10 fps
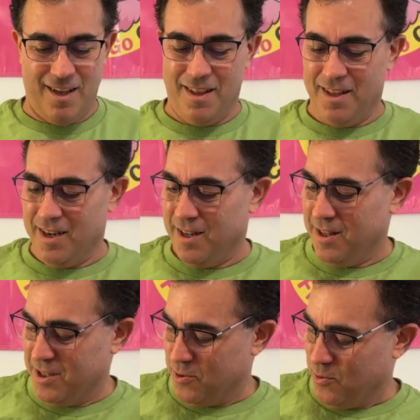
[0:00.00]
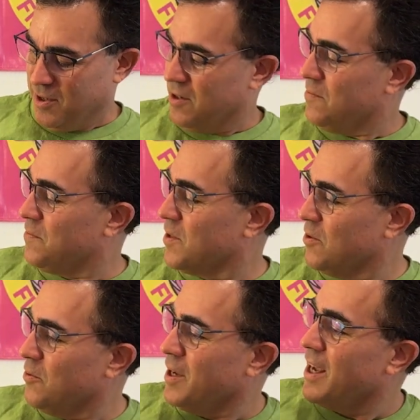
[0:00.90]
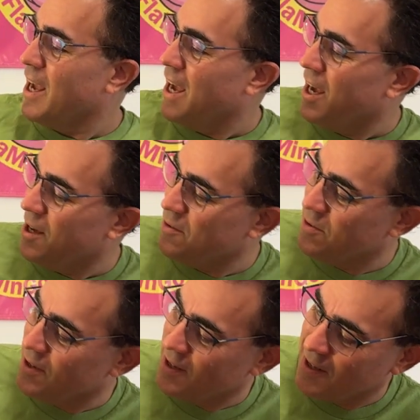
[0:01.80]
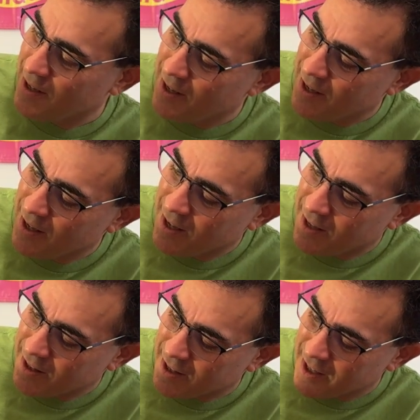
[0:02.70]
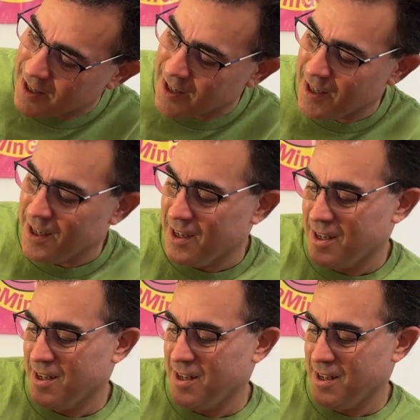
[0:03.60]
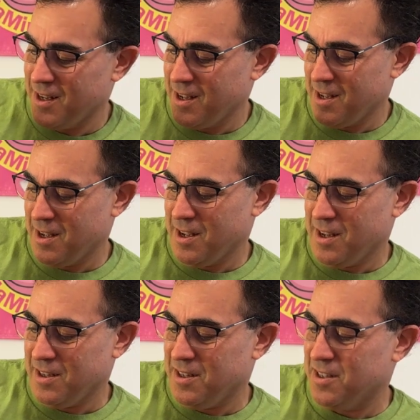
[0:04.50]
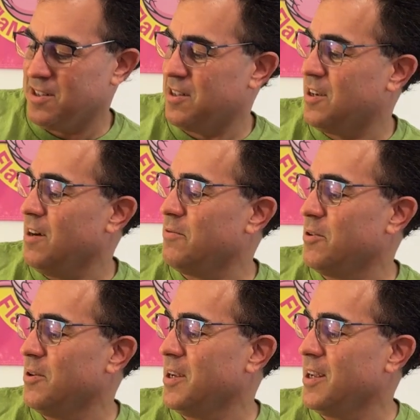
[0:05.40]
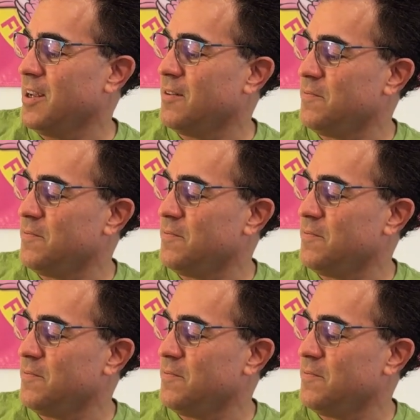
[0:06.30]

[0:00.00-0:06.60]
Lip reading: Then in this one, we have the Discovery.